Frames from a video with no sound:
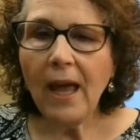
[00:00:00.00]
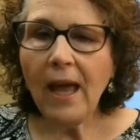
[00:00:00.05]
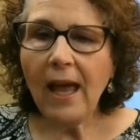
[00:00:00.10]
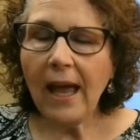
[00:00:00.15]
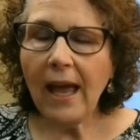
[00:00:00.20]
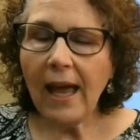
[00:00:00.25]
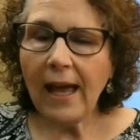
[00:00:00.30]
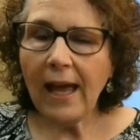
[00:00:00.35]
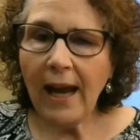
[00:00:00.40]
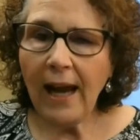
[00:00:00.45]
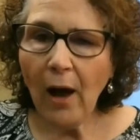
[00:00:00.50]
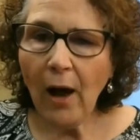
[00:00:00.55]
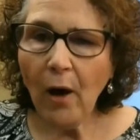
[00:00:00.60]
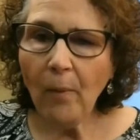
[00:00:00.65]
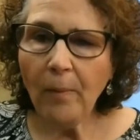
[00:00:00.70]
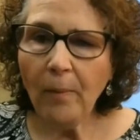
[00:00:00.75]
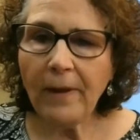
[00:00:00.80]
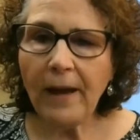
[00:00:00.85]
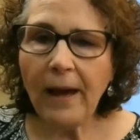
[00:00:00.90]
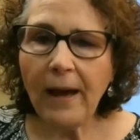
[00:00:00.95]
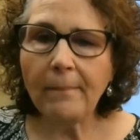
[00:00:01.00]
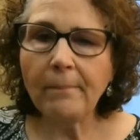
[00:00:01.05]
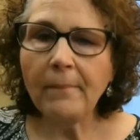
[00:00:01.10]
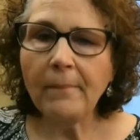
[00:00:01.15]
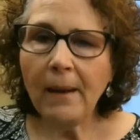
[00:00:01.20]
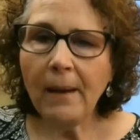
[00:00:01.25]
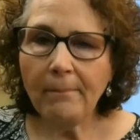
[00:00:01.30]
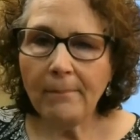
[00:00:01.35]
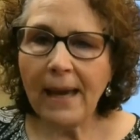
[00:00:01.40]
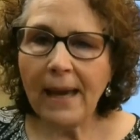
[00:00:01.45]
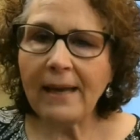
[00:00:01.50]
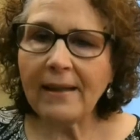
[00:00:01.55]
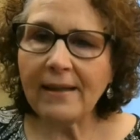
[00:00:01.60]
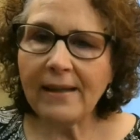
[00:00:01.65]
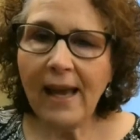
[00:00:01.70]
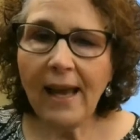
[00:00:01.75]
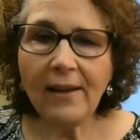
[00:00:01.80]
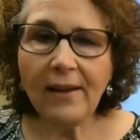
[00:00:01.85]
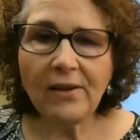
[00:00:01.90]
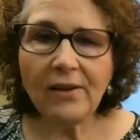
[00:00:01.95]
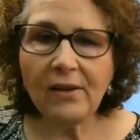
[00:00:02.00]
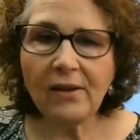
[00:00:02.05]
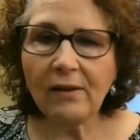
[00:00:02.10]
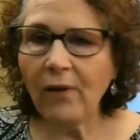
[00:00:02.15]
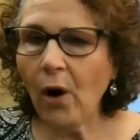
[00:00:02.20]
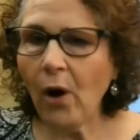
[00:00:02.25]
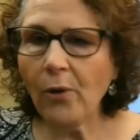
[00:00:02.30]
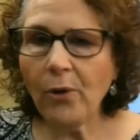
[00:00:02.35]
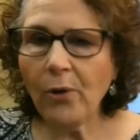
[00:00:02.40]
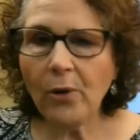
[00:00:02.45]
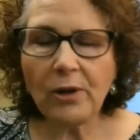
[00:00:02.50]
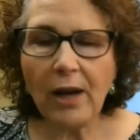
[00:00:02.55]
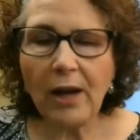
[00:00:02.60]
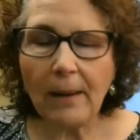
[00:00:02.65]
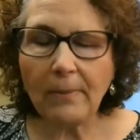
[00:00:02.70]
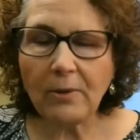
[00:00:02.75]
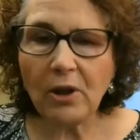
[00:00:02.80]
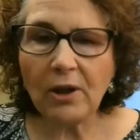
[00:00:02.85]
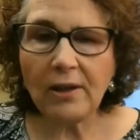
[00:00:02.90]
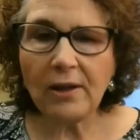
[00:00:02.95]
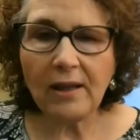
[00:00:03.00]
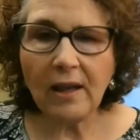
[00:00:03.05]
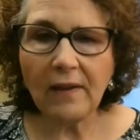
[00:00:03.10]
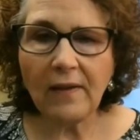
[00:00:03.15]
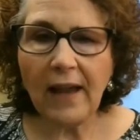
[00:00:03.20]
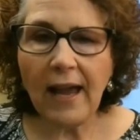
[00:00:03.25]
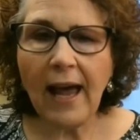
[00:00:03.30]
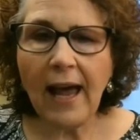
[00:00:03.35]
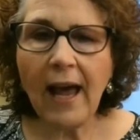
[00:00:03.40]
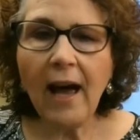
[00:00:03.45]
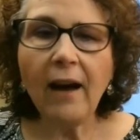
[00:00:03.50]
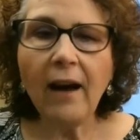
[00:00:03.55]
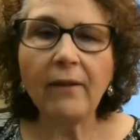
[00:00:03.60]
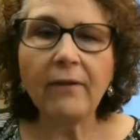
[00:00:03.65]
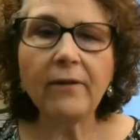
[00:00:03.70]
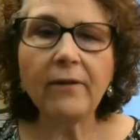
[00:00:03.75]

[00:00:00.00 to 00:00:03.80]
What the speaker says: and help them make sense of all those options that they have.